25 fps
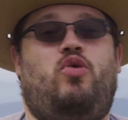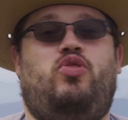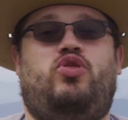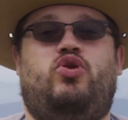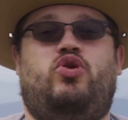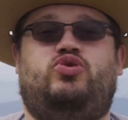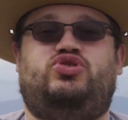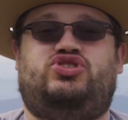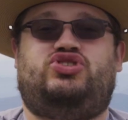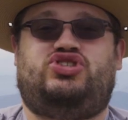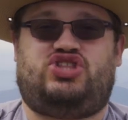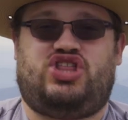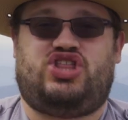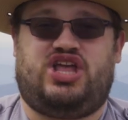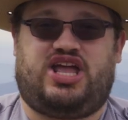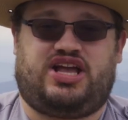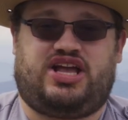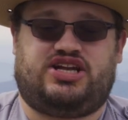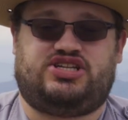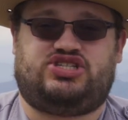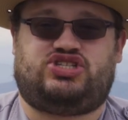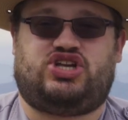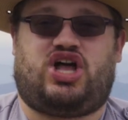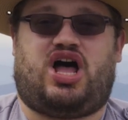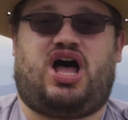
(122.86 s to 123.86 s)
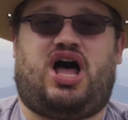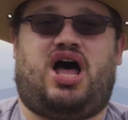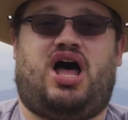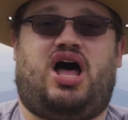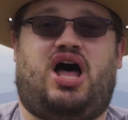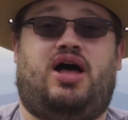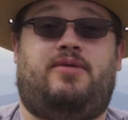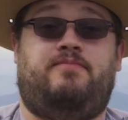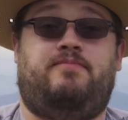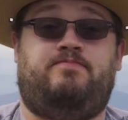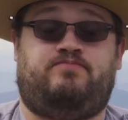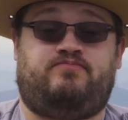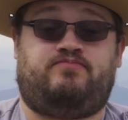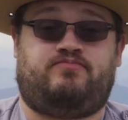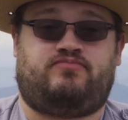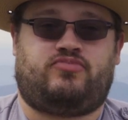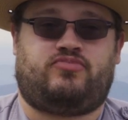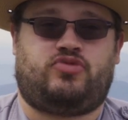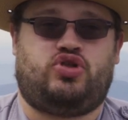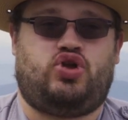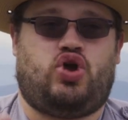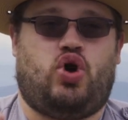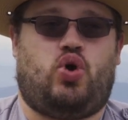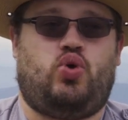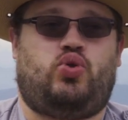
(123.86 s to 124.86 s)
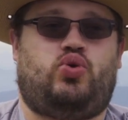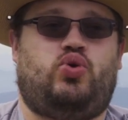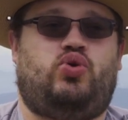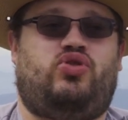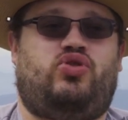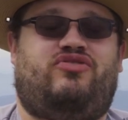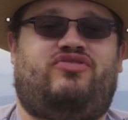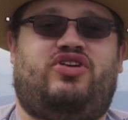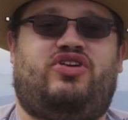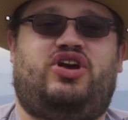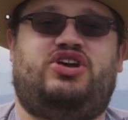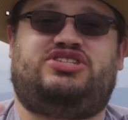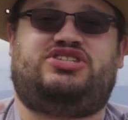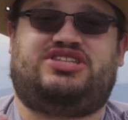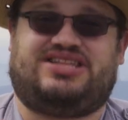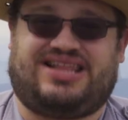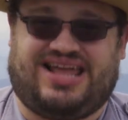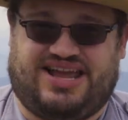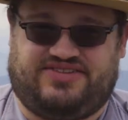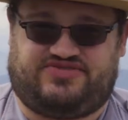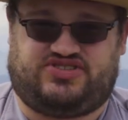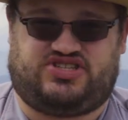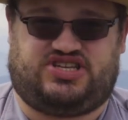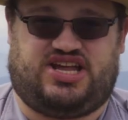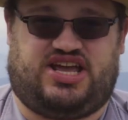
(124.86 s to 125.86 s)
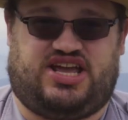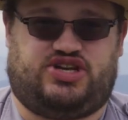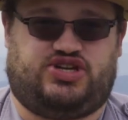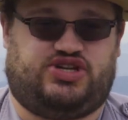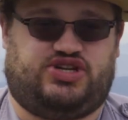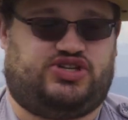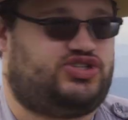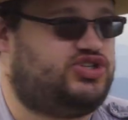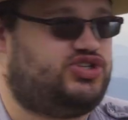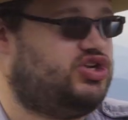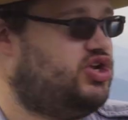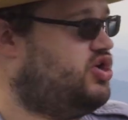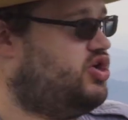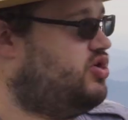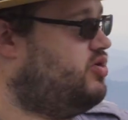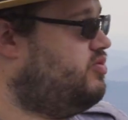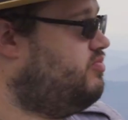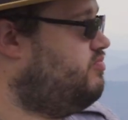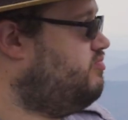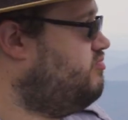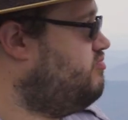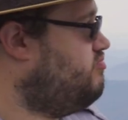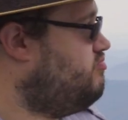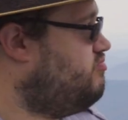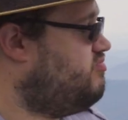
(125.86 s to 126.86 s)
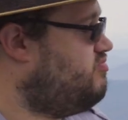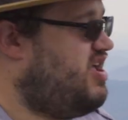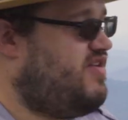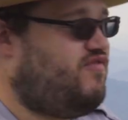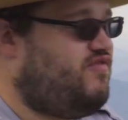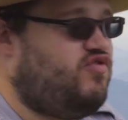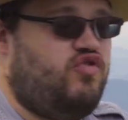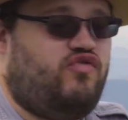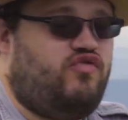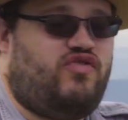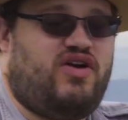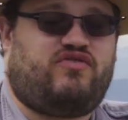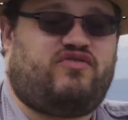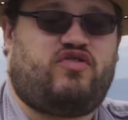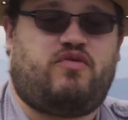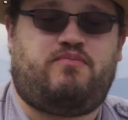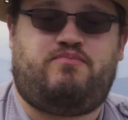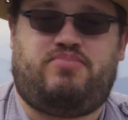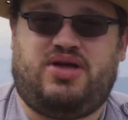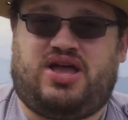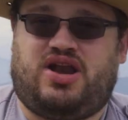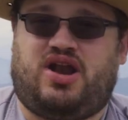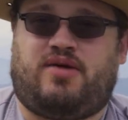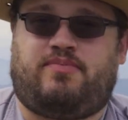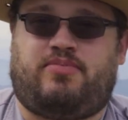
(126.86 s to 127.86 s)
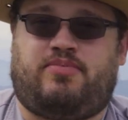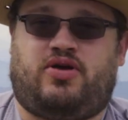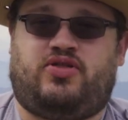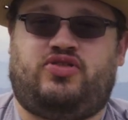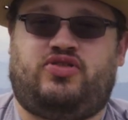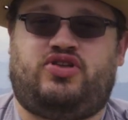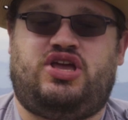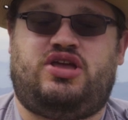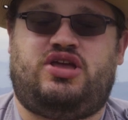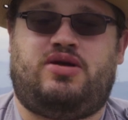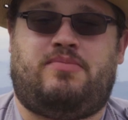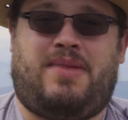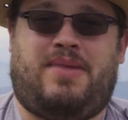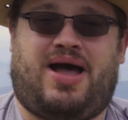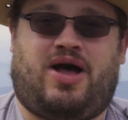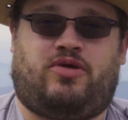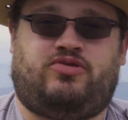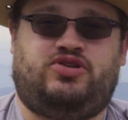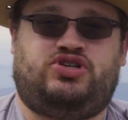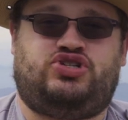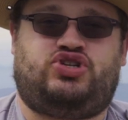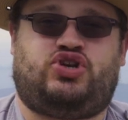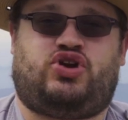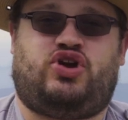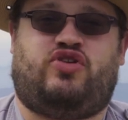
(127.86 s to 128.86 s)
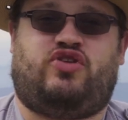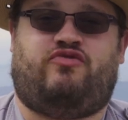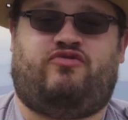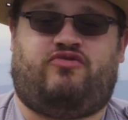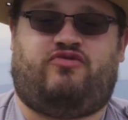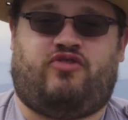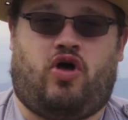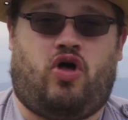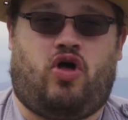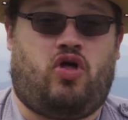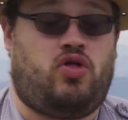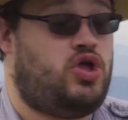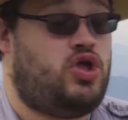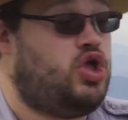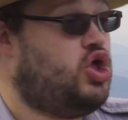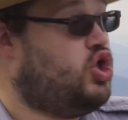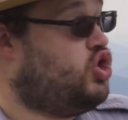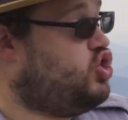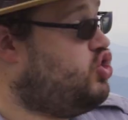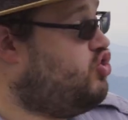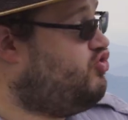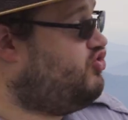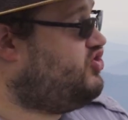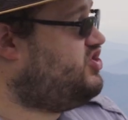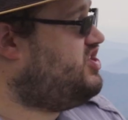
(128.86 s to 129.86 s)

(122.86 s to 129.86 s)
those things go through their various life stages. If you've ever been up on the mountain during fall, you've